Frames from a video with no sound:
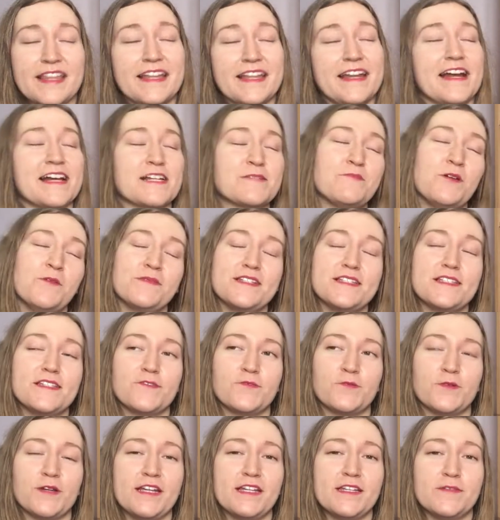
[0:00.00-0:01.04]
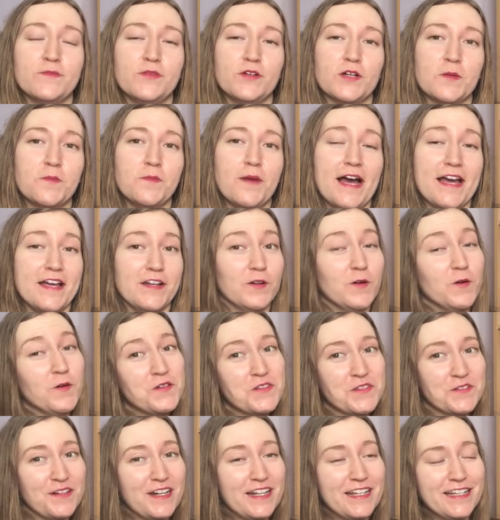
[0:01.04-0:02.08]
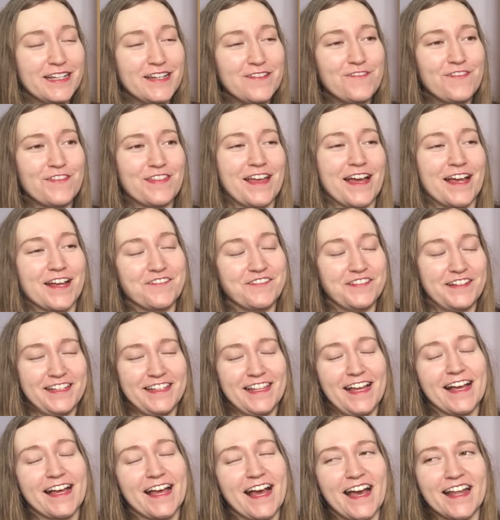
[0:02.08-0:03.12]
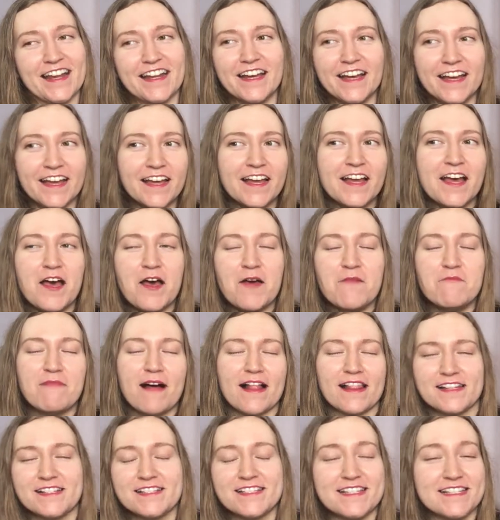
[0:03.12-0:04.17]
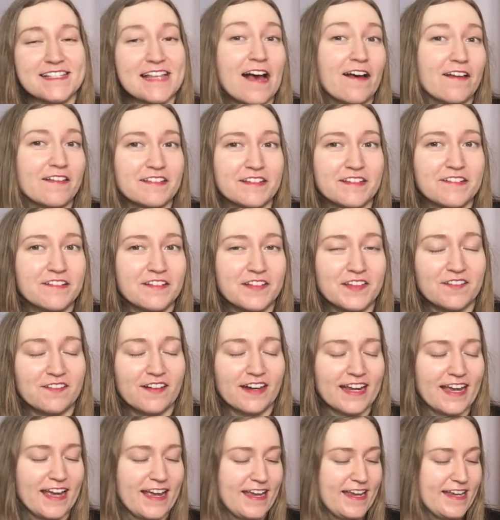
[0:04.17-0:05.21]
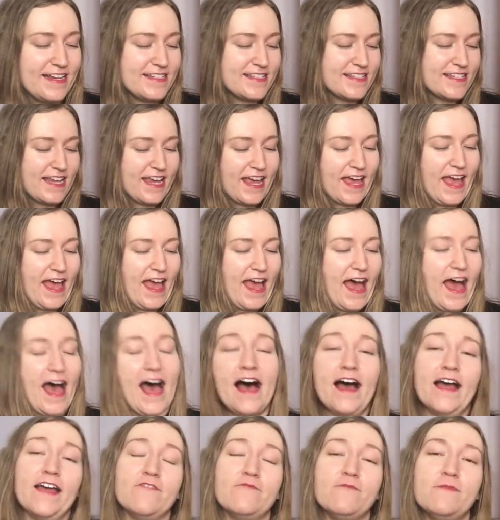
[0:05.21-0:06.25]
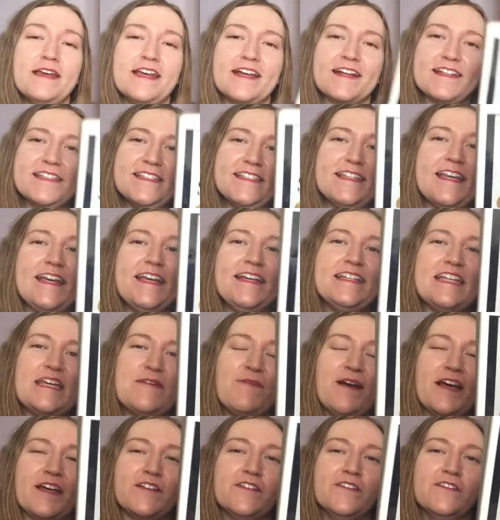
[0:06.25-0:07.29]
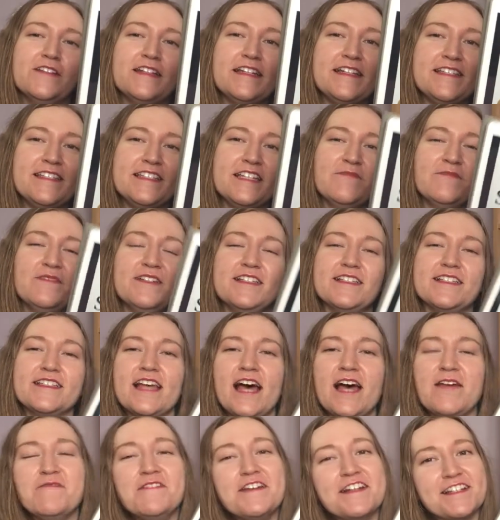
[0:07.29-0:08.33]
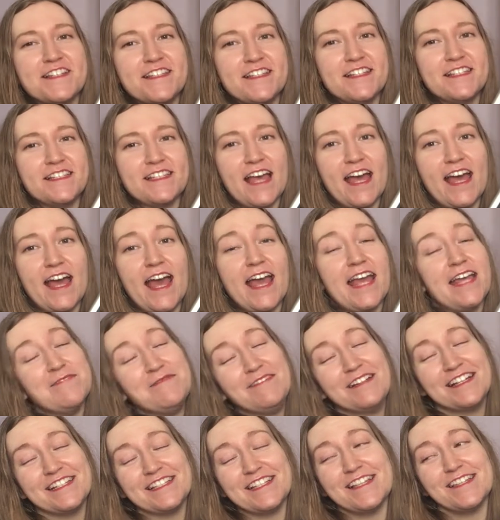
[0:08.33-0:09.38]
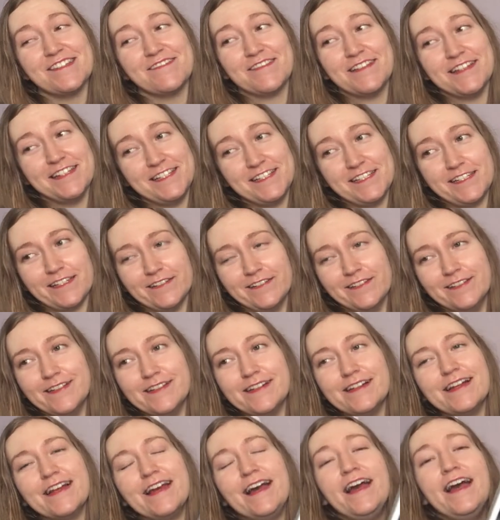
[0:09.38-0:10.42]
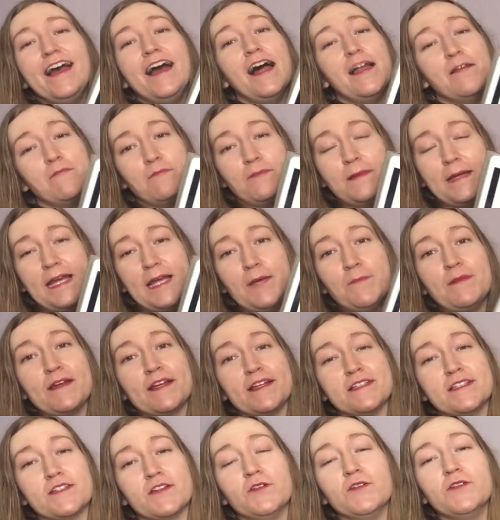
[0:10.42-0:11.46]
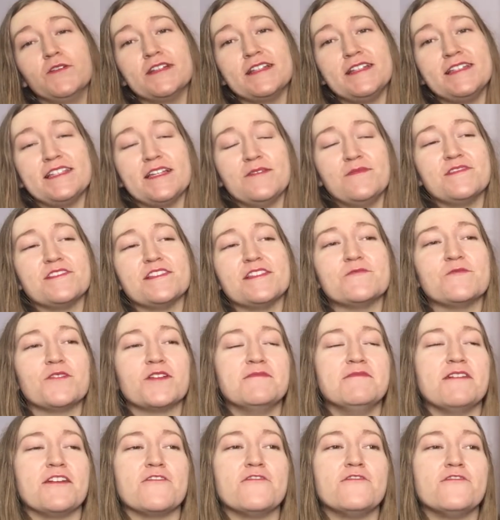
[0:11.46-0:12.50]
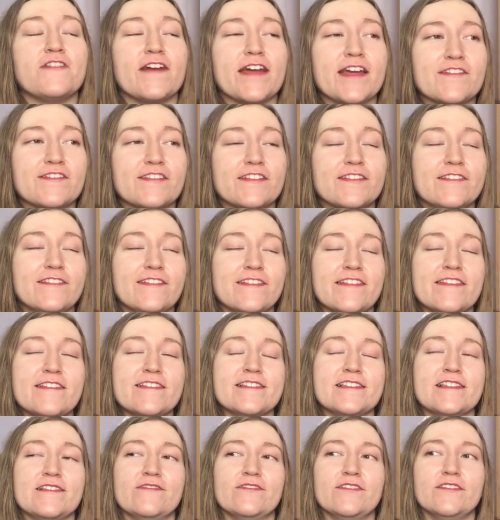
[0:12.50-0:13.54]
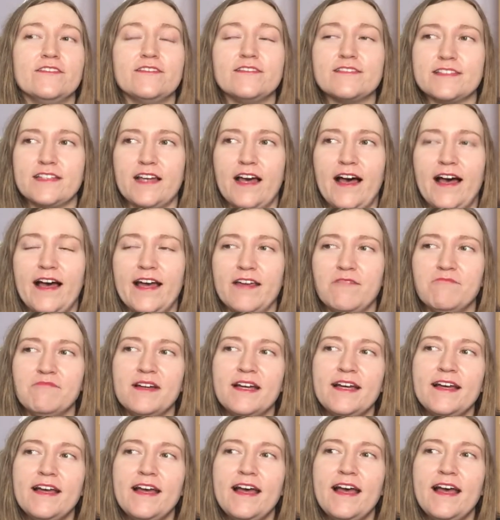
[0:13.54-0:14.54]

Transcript: The next prompt is to read book by an author I love. Thankfully that kind of balances out the author I hate. I've picked Sadie by Courtney Summers. I picked this A because it's really short, and B because Courtney Summers is one of my favourite authors of all time.